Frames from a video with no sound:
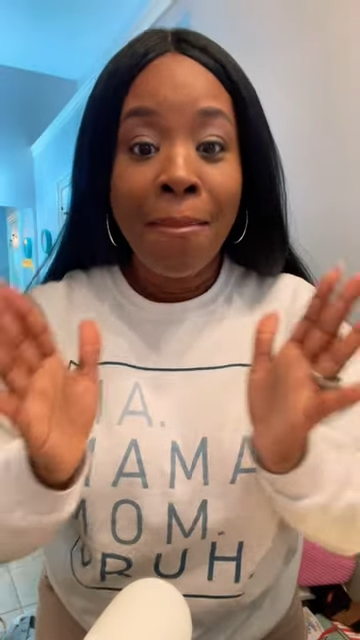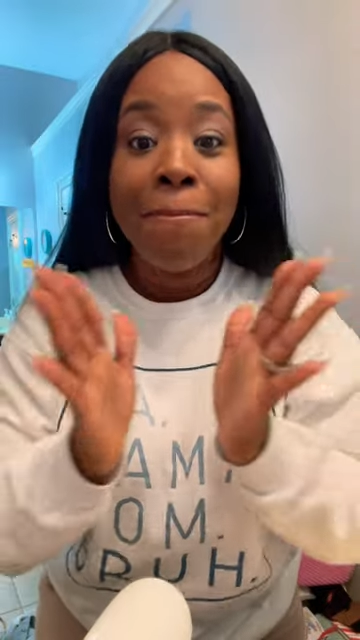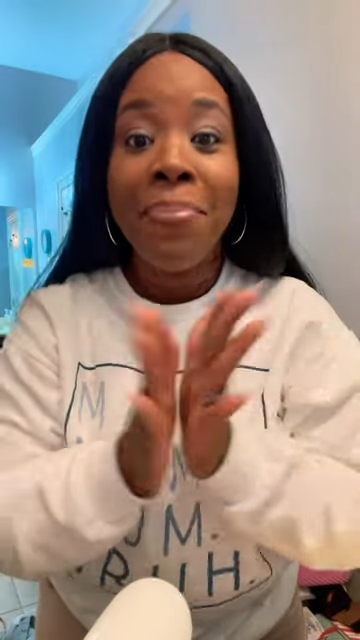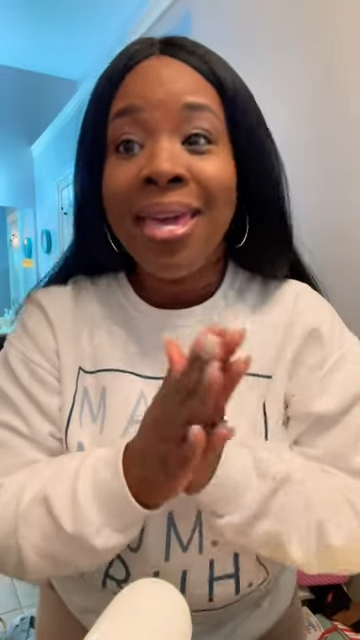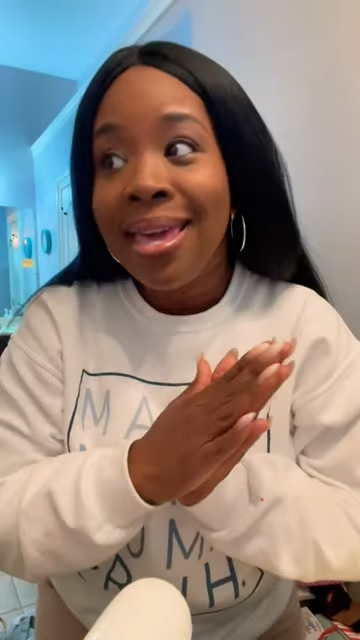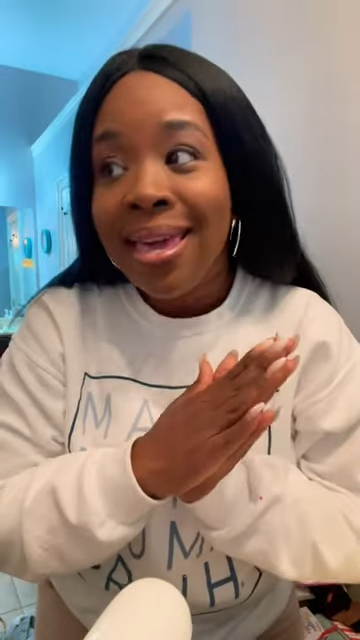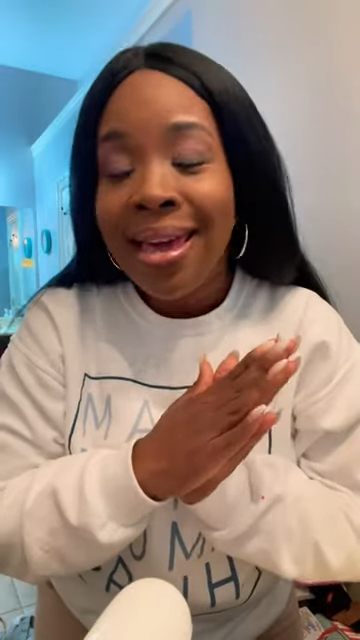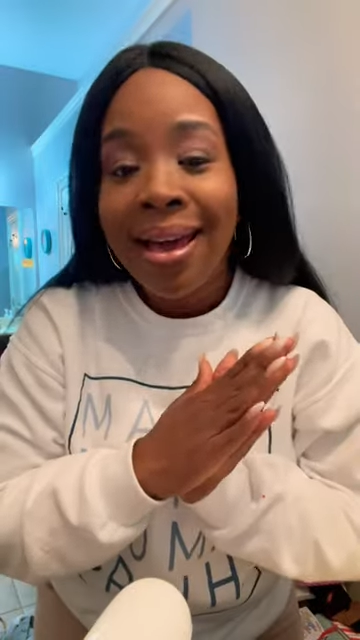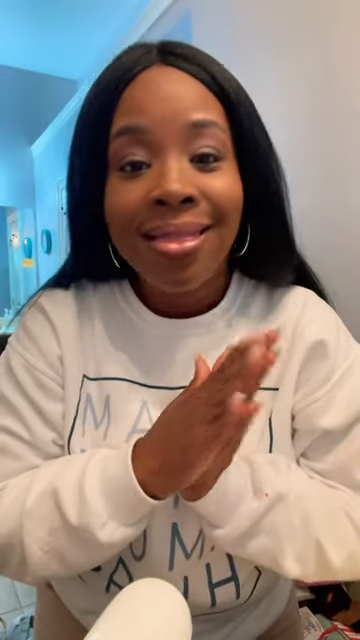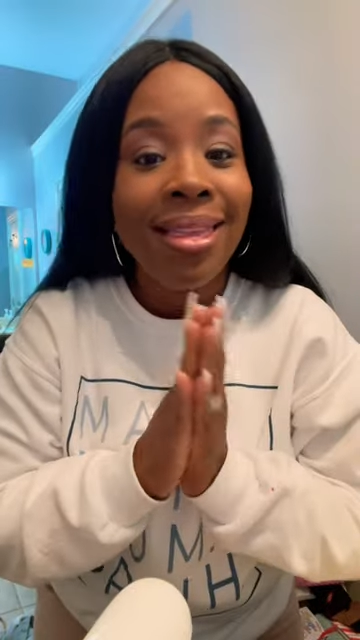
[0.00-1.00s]
be
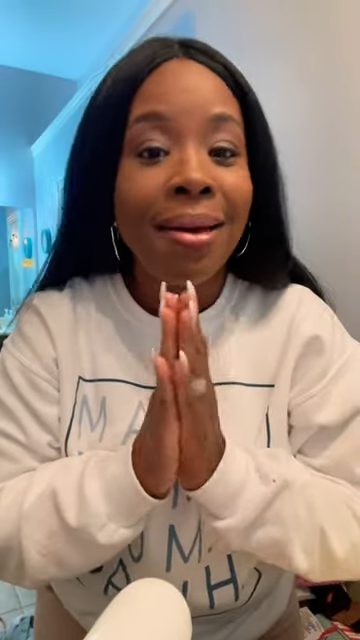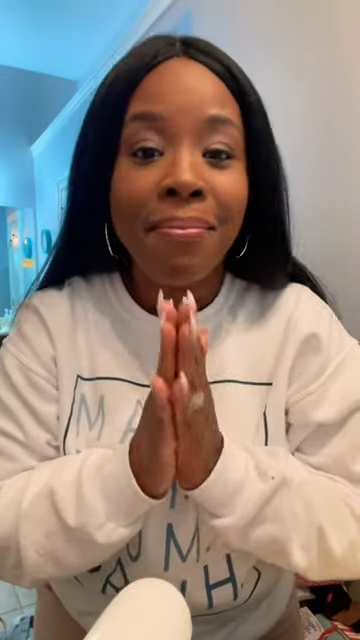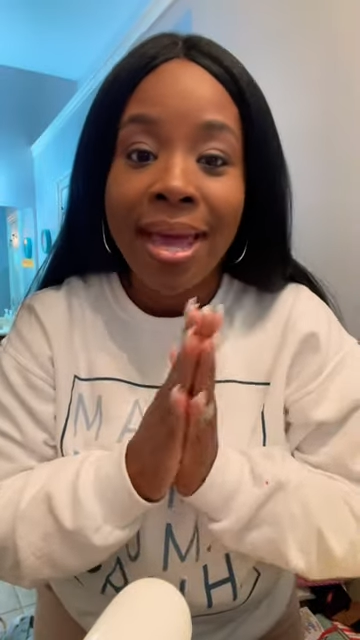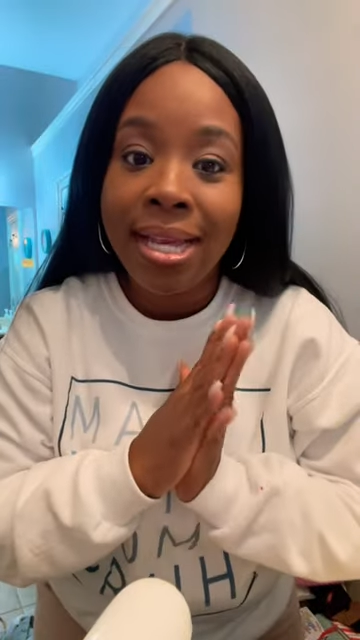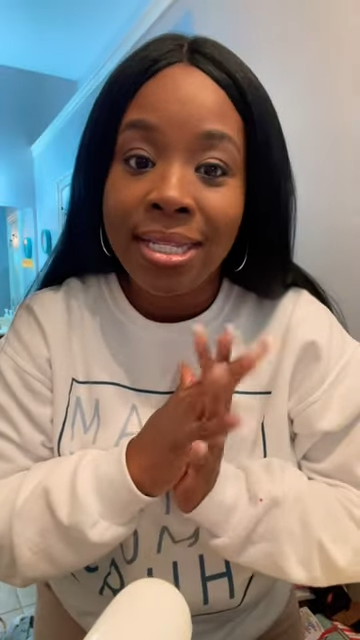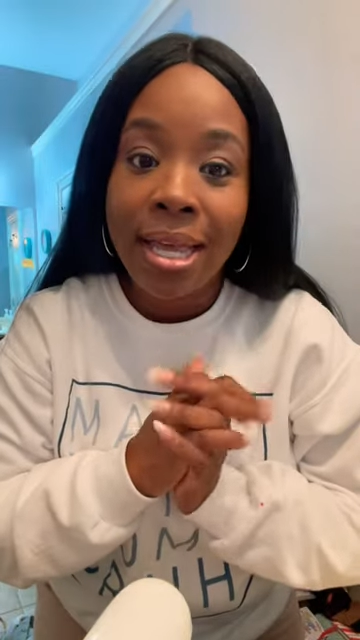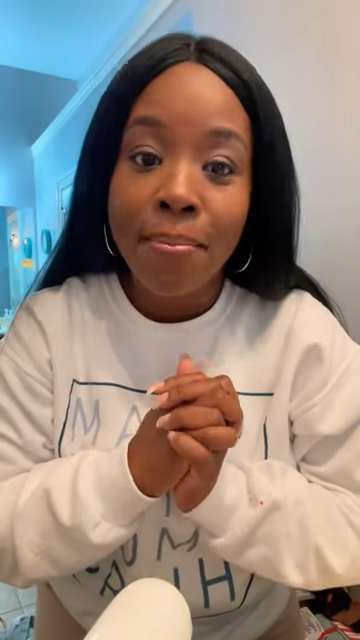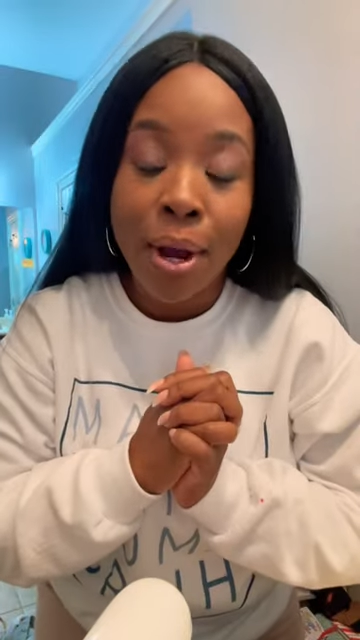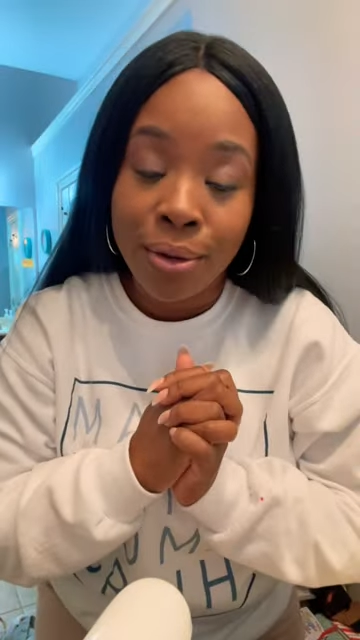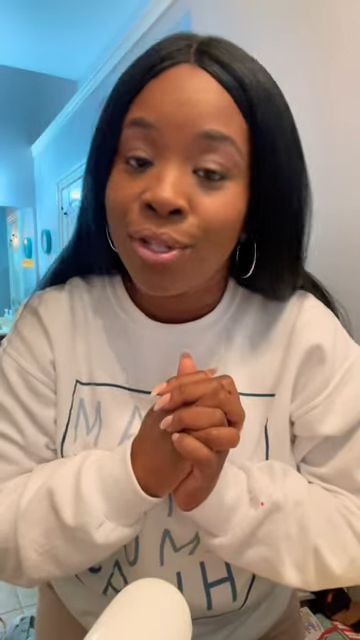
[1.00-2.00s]
the amazing
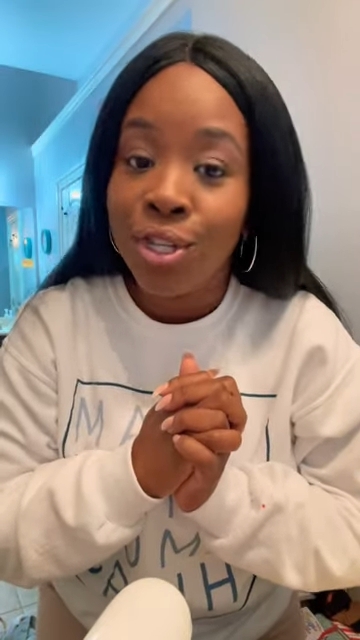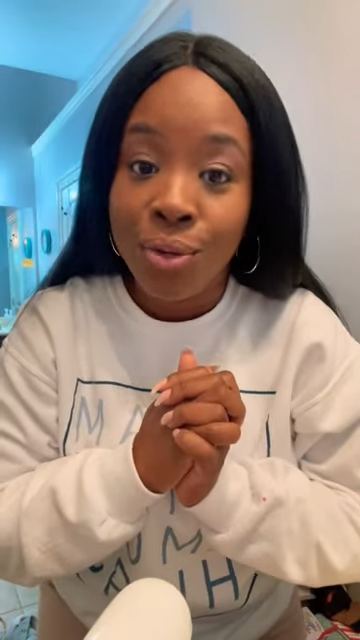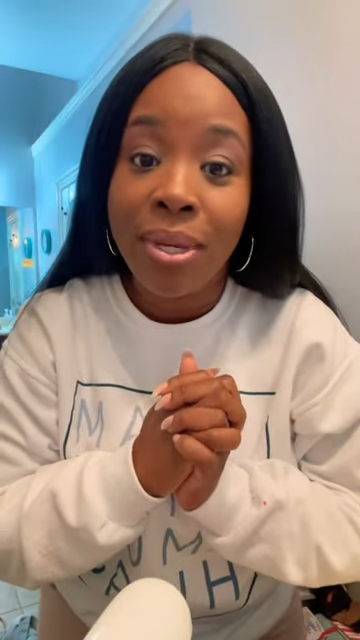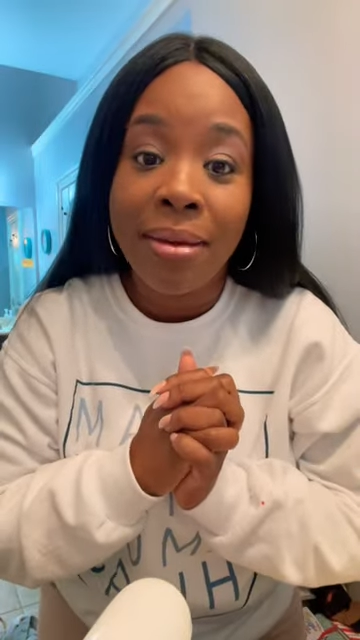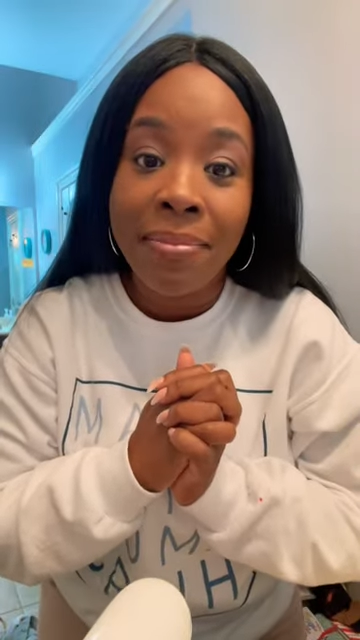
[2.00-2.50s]
person you can